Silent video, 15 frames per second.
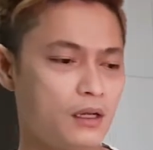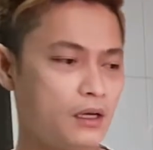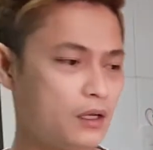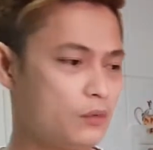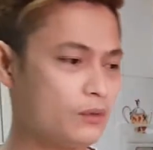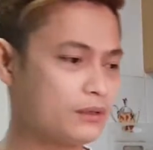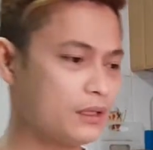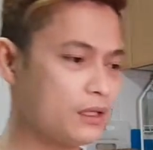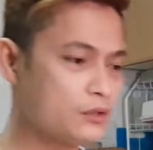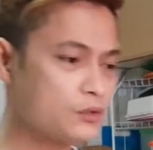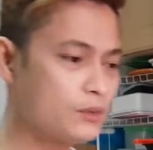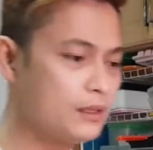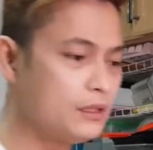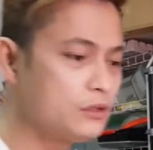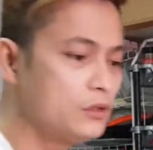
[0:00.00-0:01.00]
And then what
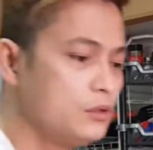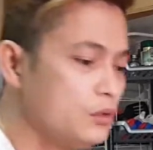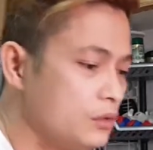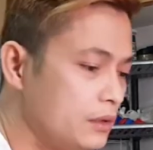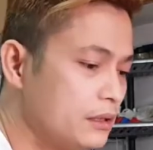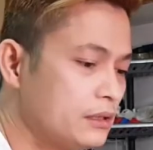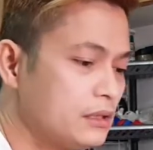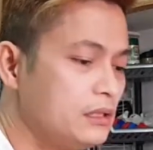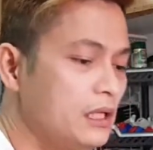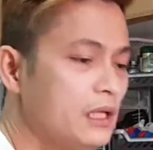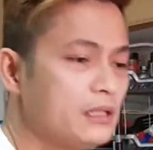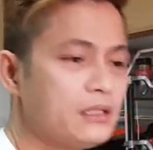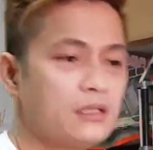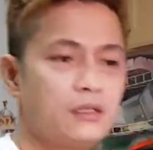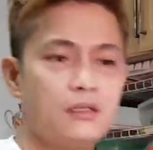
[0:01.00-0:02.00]
else we need to do is
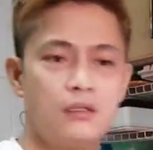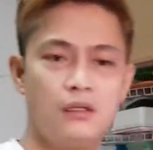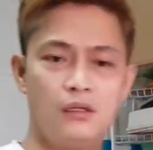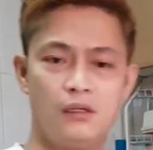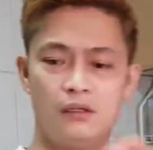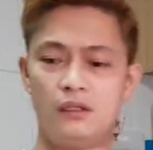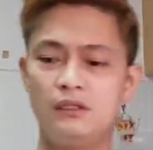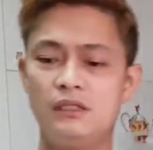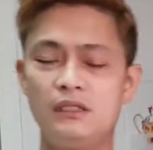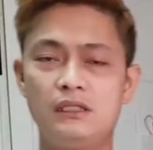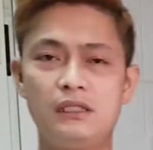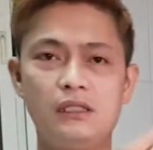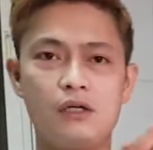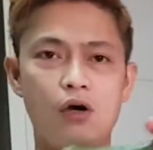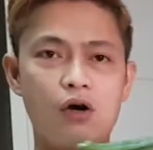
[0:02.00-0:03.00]
this. This
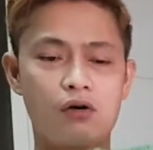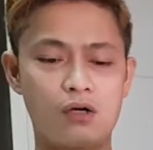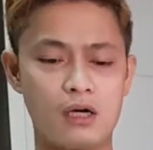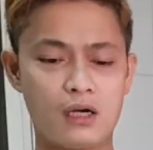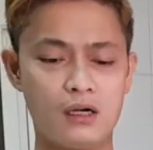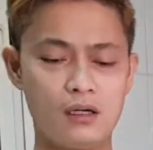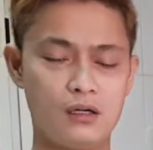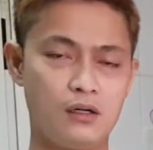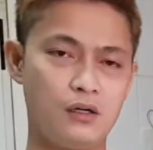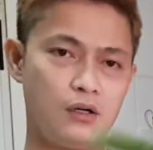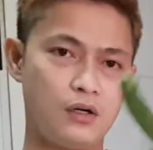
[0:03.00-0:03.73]
is the okra.